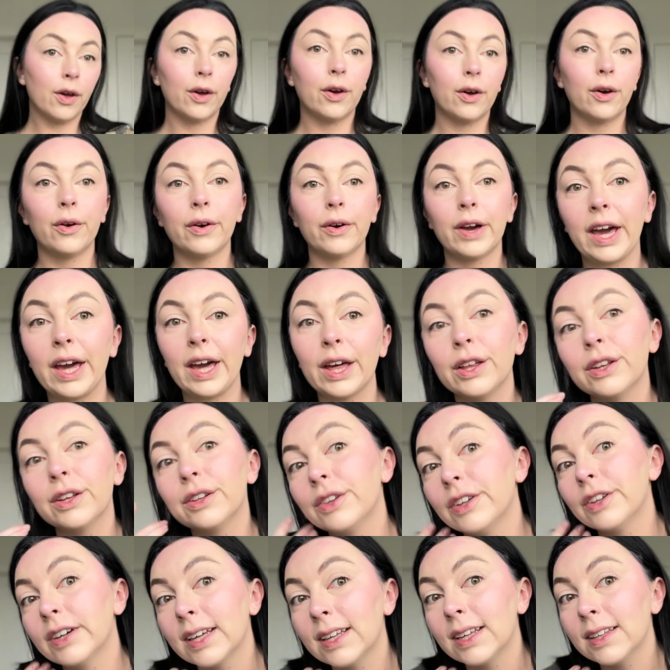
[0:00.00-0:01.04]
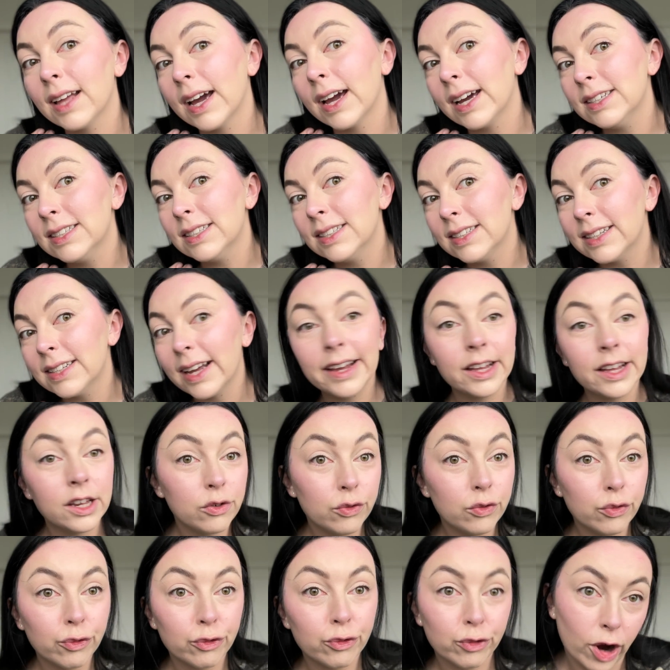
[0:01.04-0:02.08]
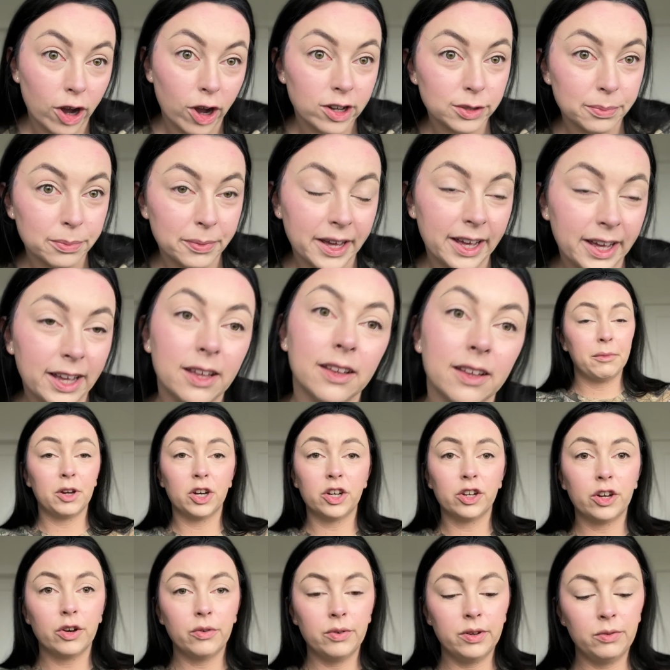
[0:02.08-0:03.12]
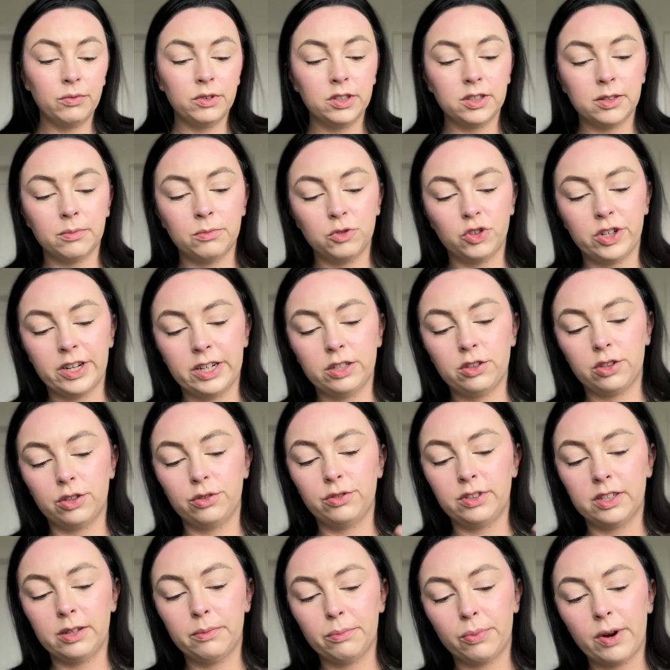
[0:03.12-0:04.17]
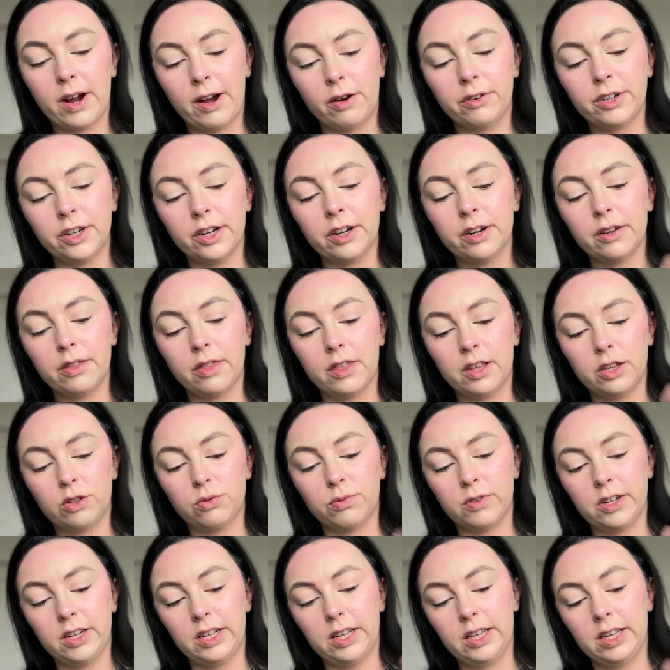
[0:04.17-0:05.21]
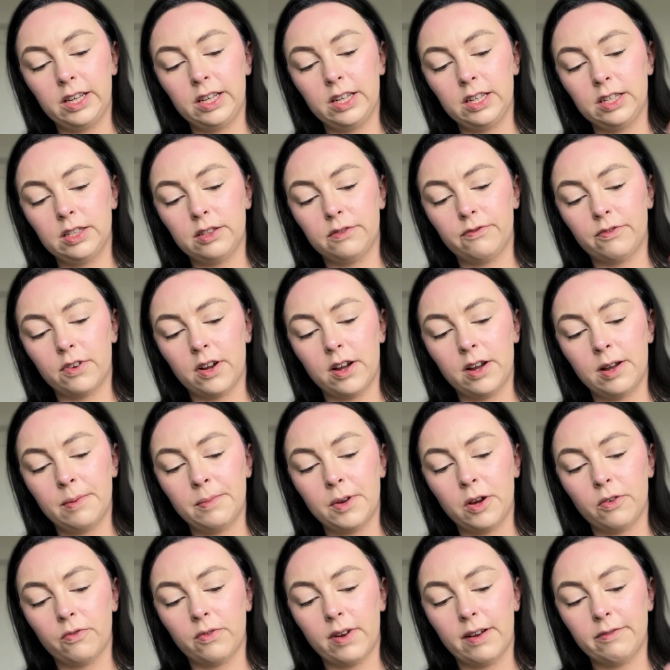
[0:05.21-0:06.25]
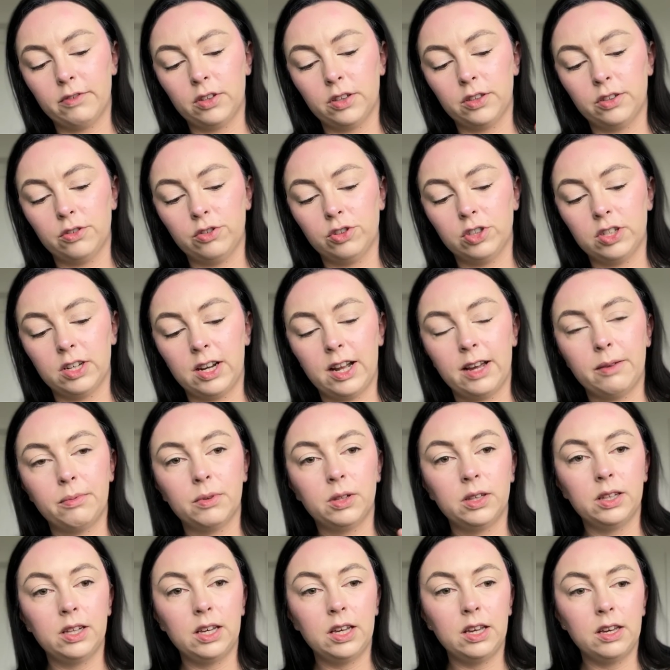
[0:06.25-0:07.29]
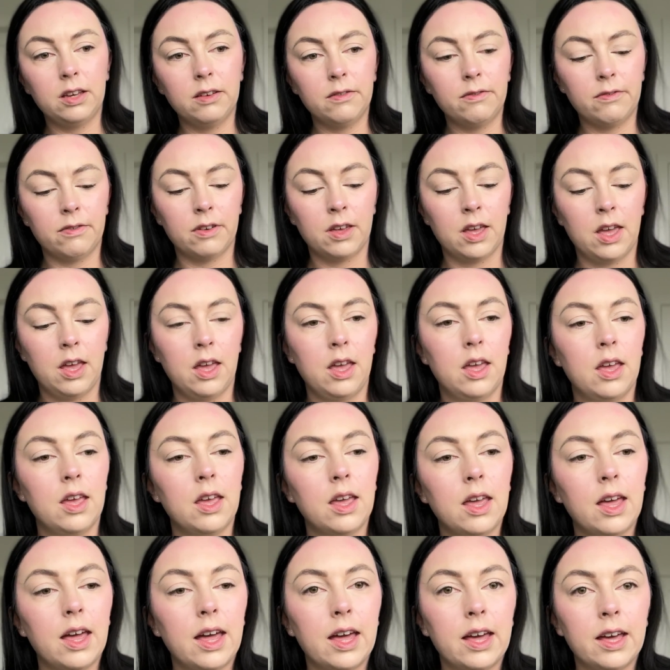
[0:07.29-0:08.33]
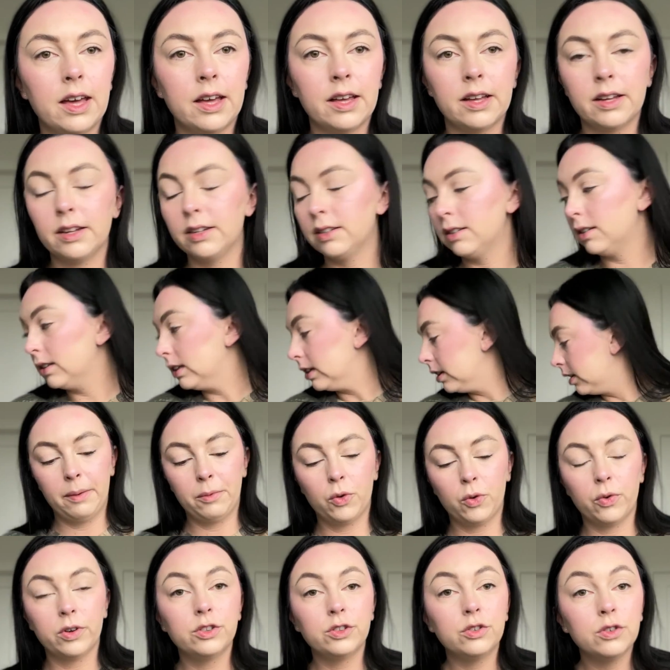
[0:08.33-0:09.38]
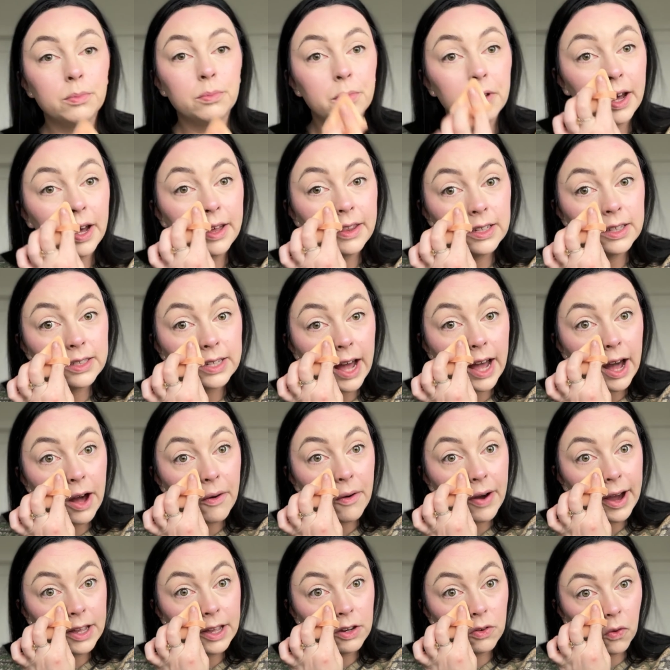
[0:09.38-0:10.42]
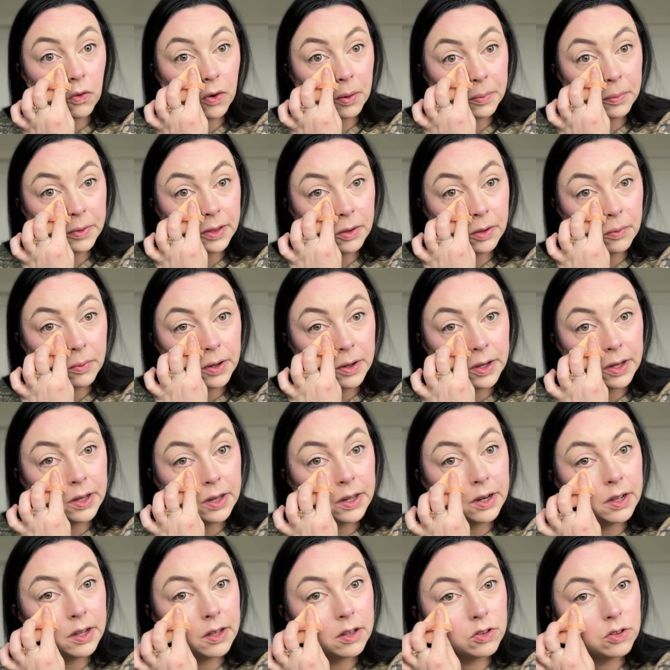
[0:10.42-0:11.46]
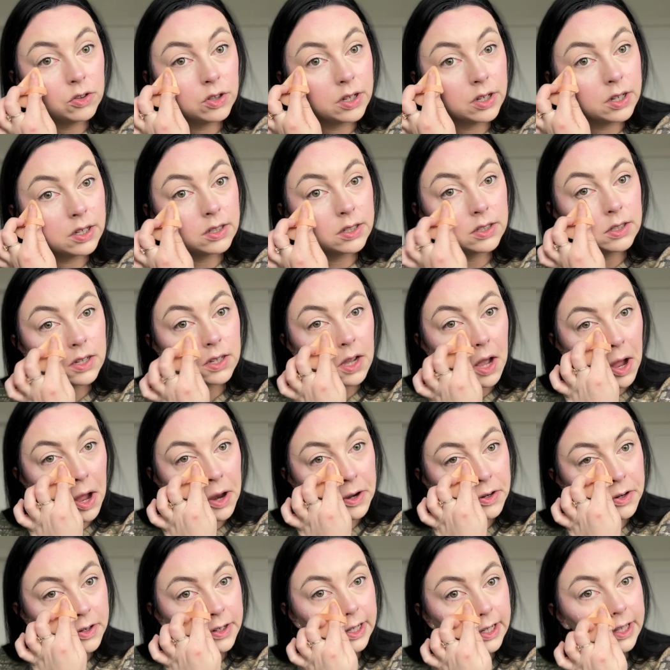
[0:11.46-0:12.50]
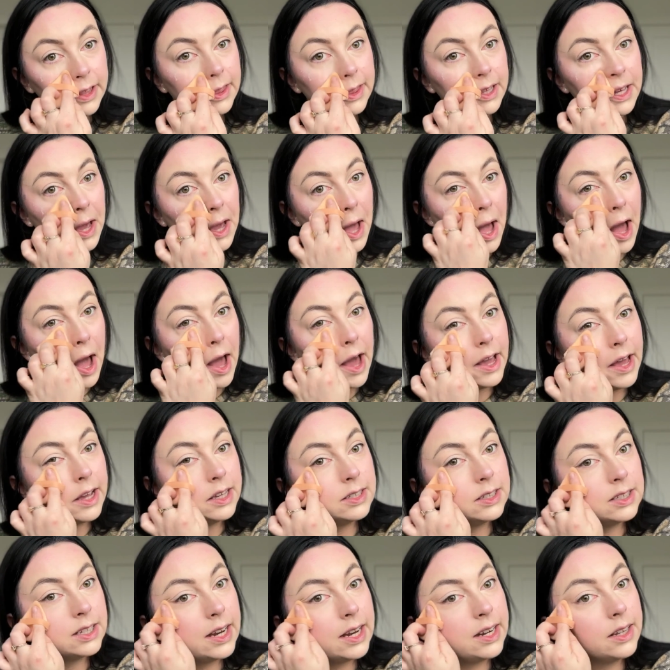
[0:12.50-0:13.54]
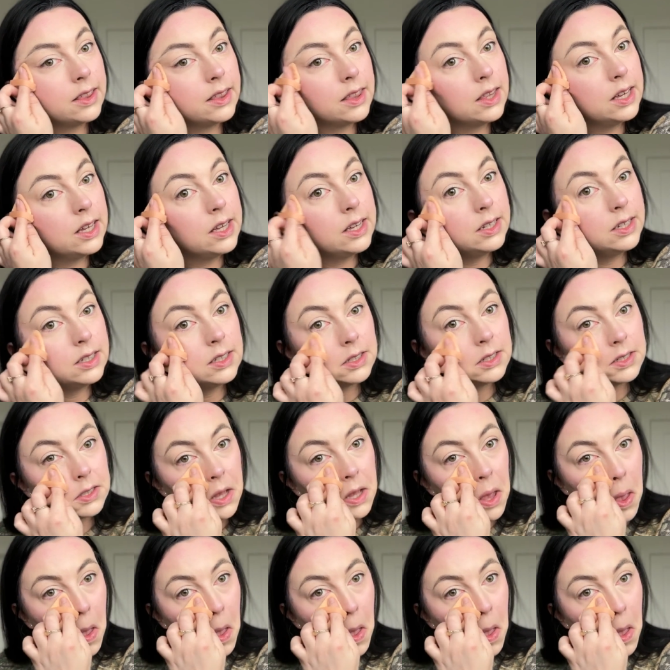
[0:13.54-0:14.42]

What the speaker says: Okay, looking nice and frostbit. I'm gonna go in with some translucent powder. This one is from Revolution, I believe. And I'm going to apply this how I normally would, just underneath the eye, setting this.